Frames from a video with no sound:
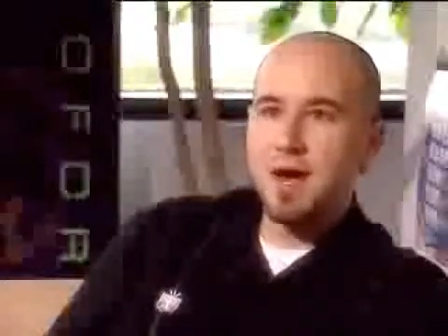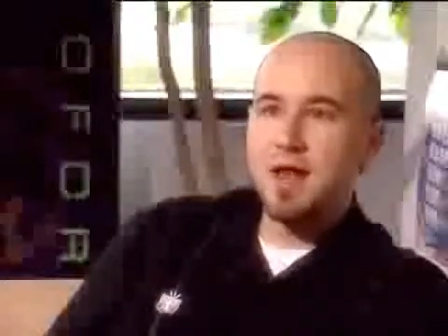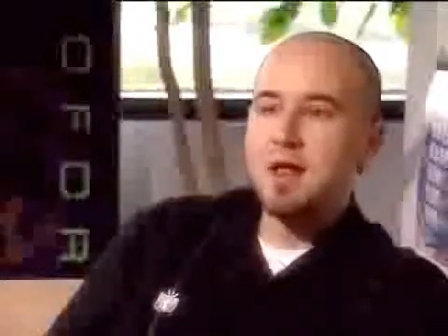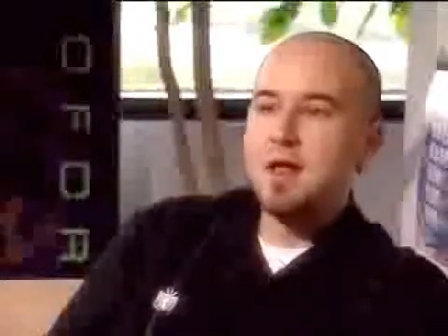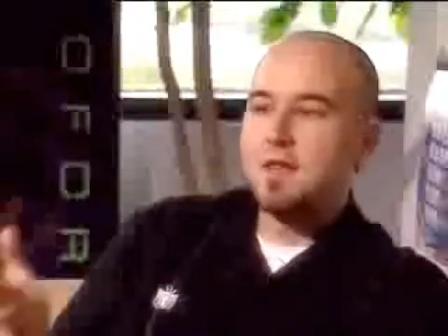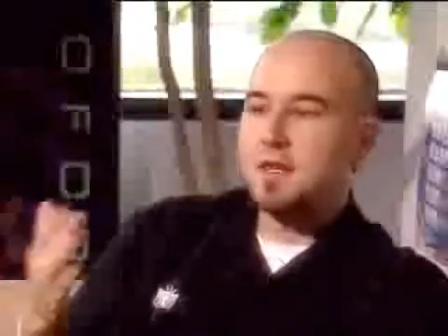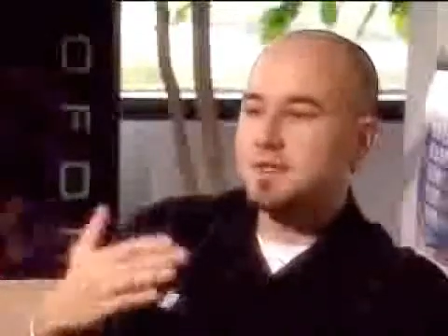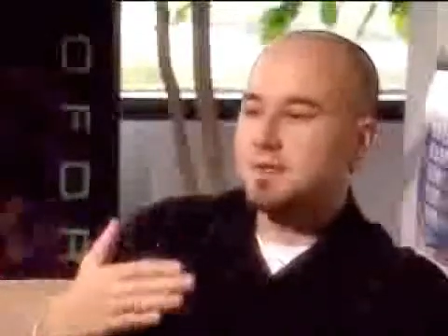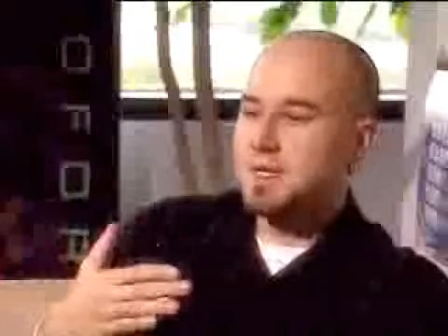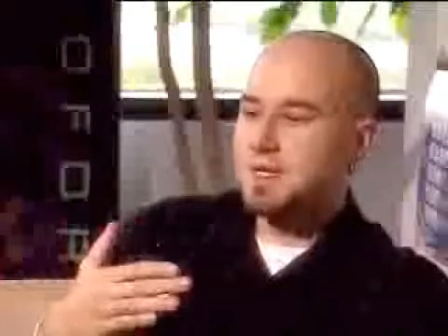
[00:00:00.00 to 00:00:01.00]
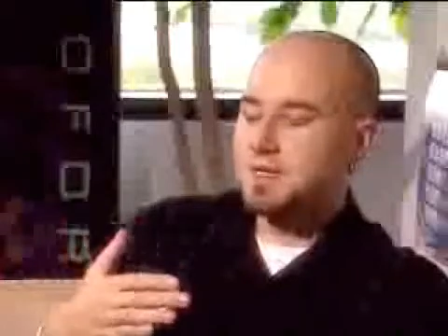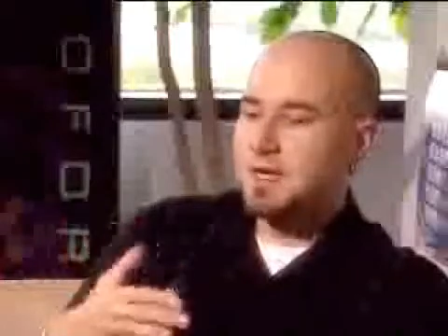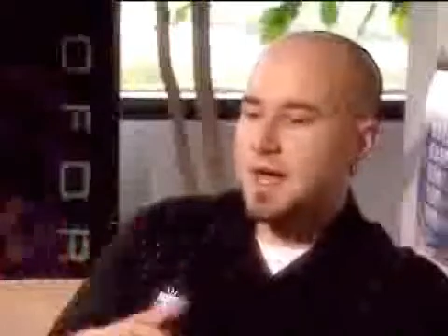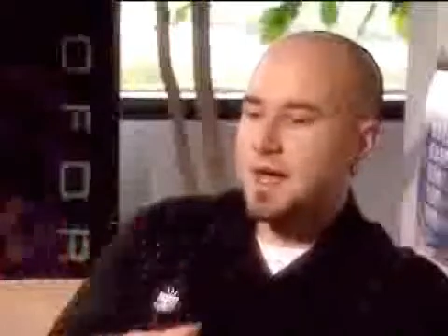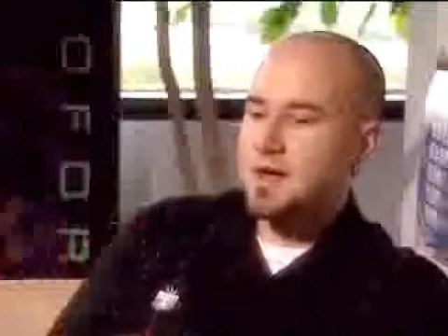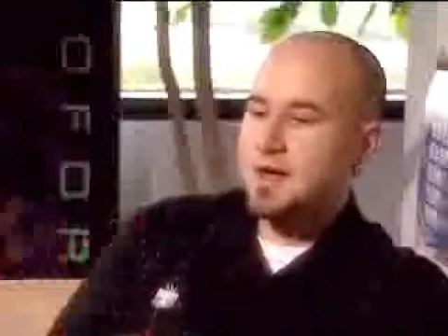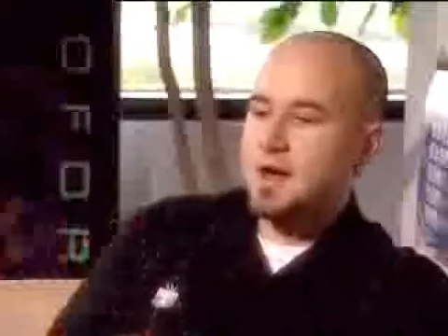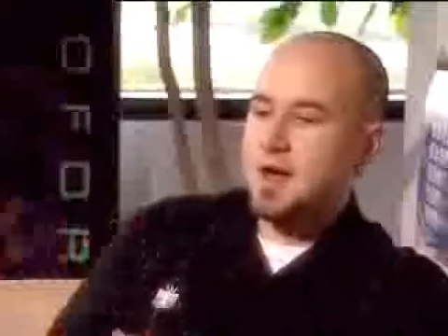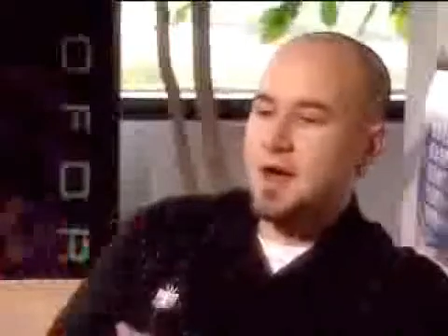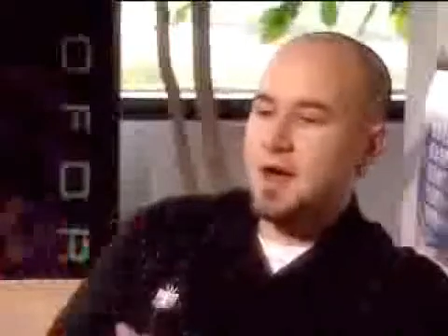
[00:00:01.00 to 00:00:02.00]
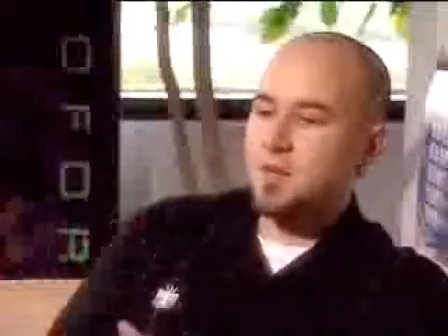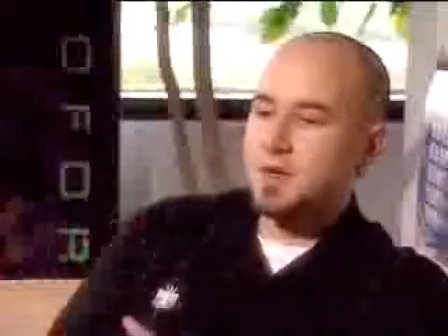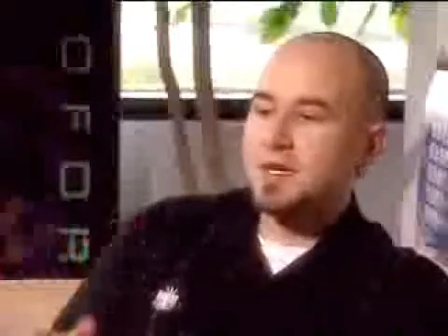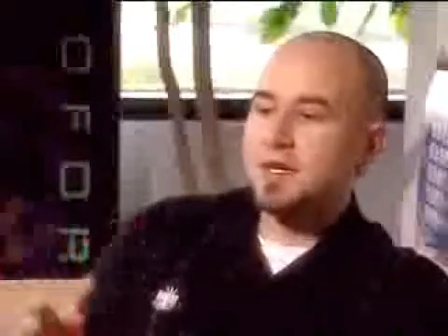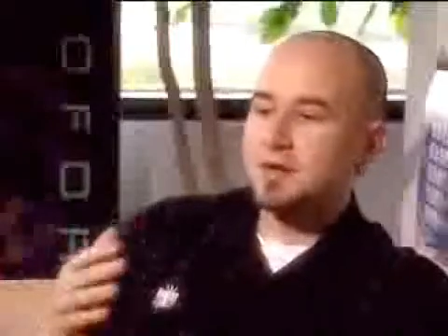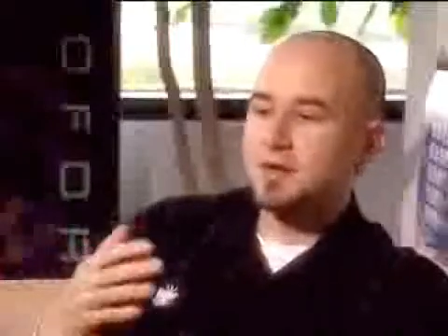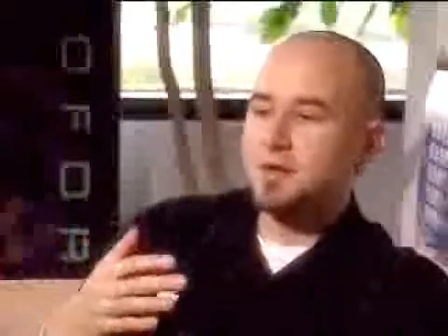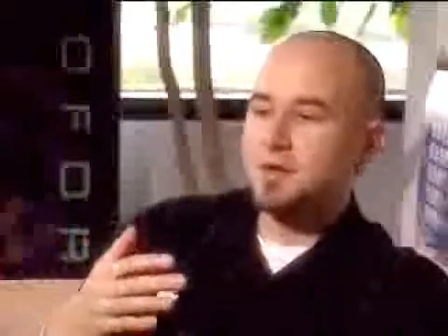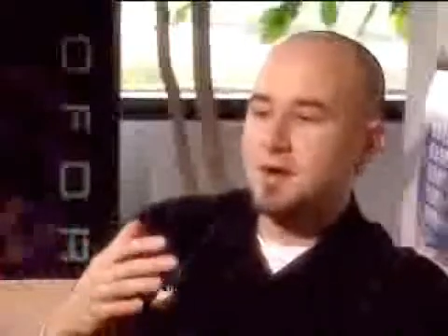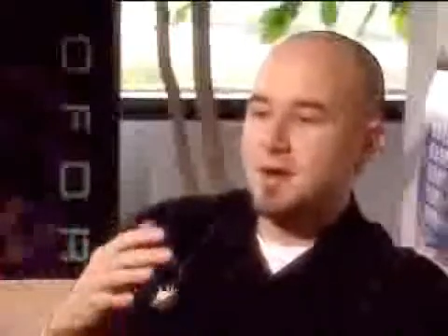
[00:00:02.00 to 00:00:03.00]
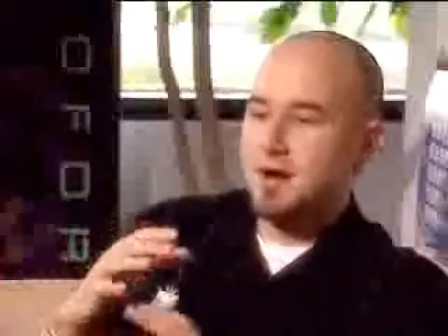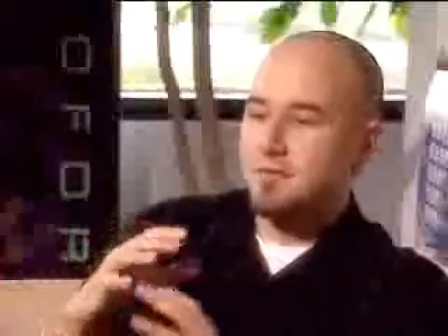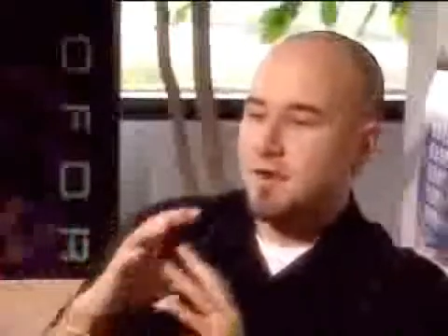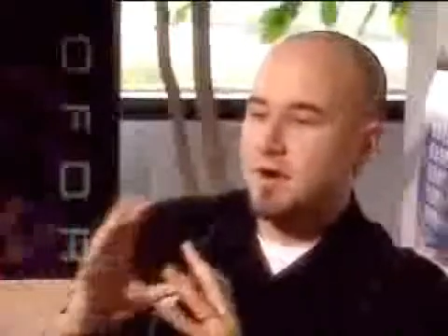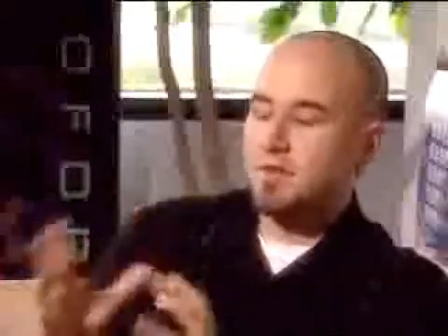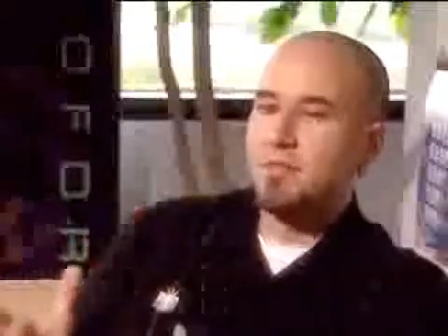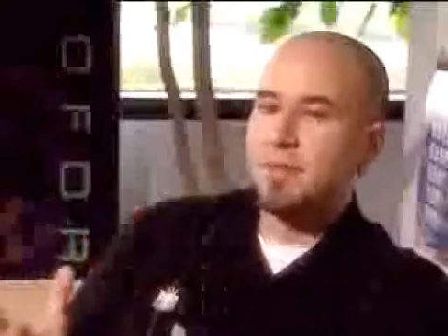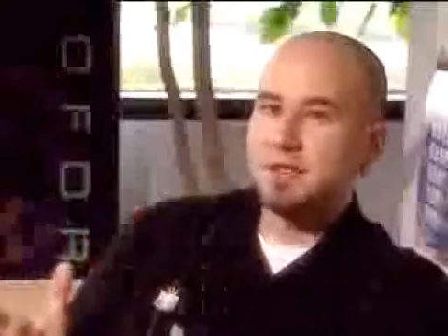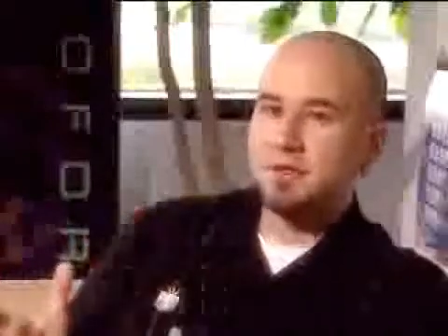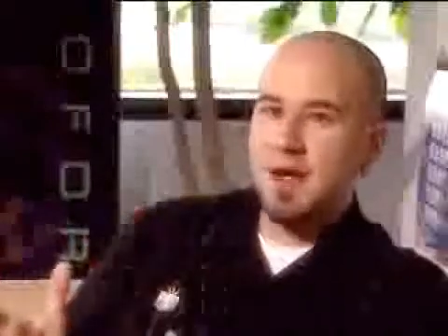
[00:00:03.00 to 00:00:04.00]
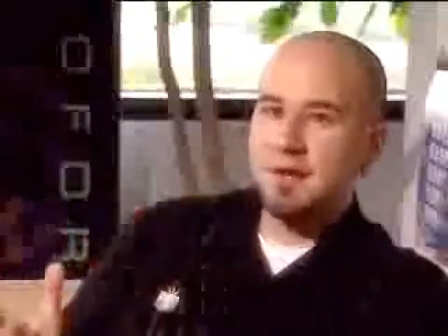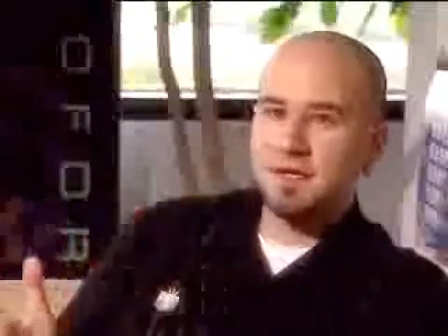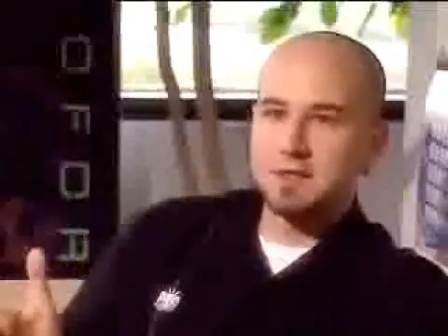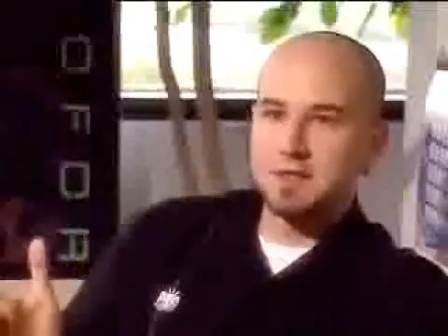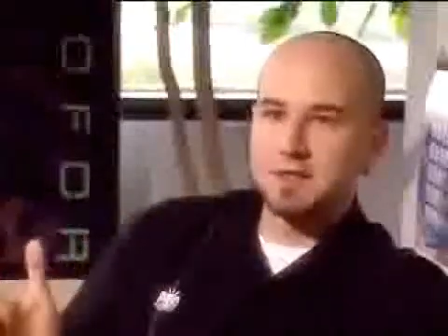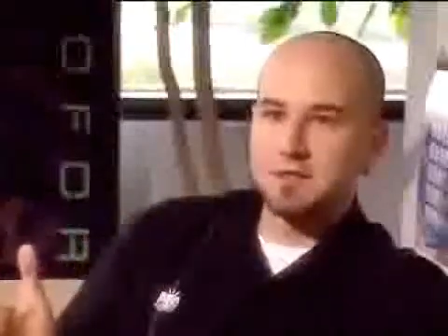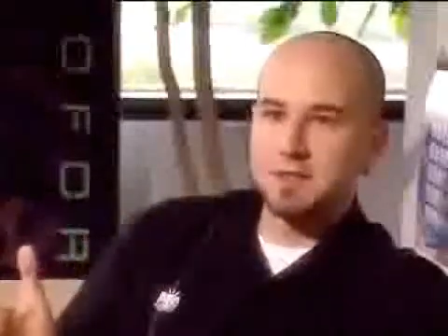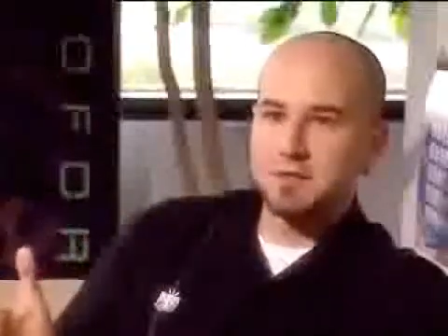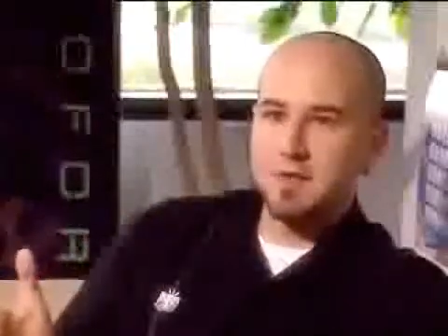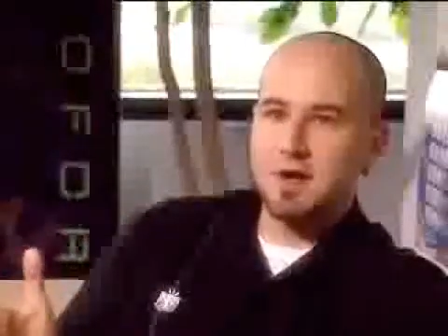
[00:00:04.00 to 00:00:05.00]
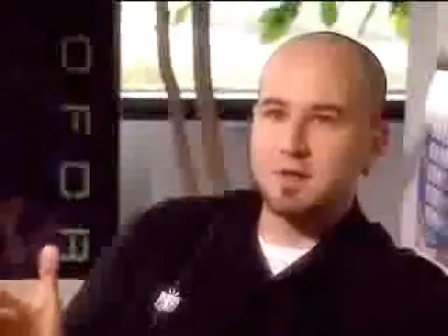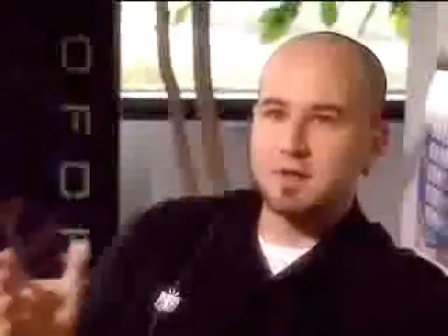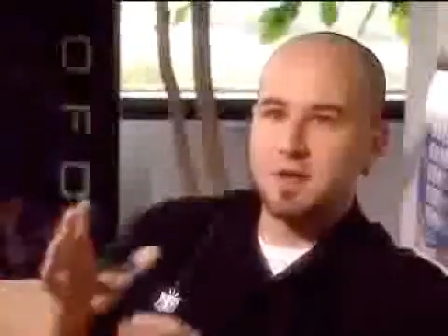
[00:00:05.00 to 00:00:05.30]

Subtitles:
But that doesn't mean to say we didn't include a very robust crafting system as well.